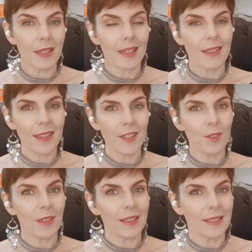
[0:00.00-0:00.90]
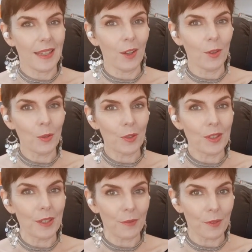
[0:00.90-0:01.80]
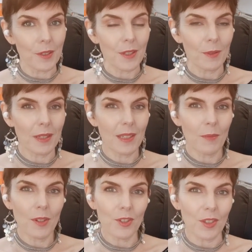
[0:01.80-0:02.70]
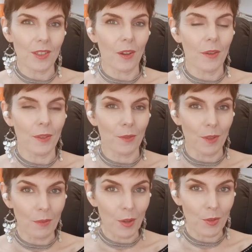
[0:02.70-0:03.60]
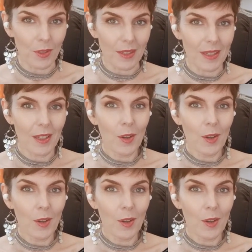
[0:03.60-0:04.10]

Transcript: And I think you can tell the difference when someone's just going through the motions